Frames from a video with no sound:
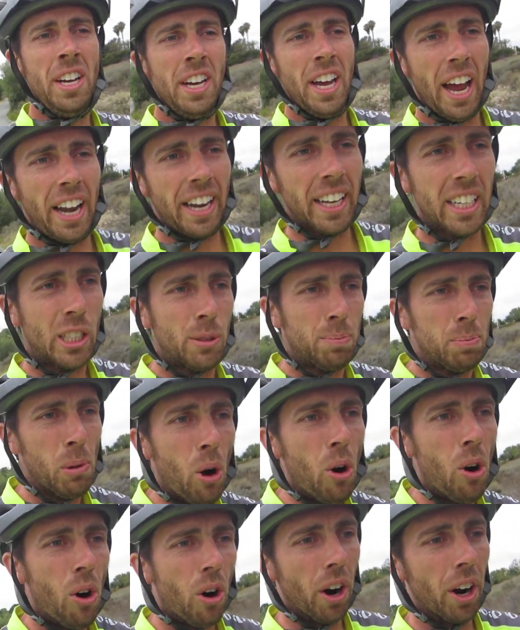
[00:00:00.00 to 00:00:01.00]
and
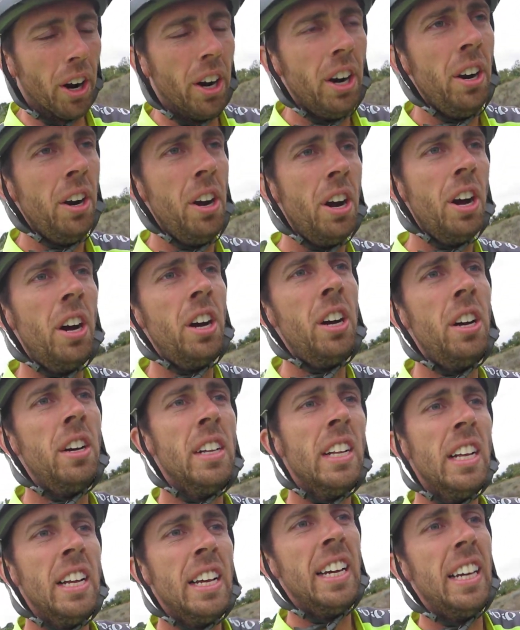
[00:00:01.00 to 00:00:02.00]
explore
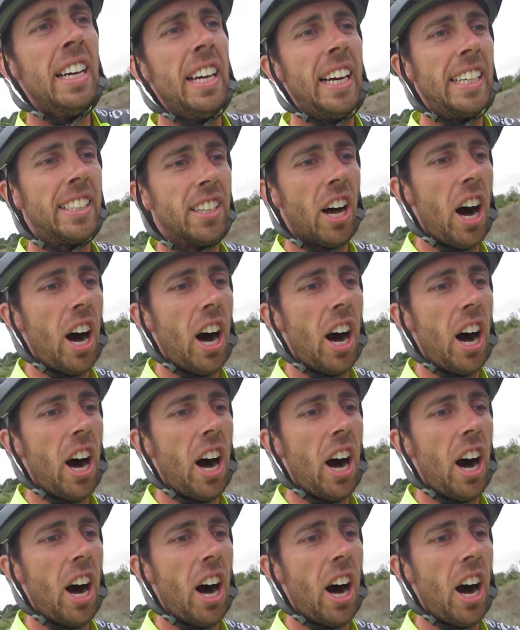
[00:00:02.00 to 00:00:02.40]
is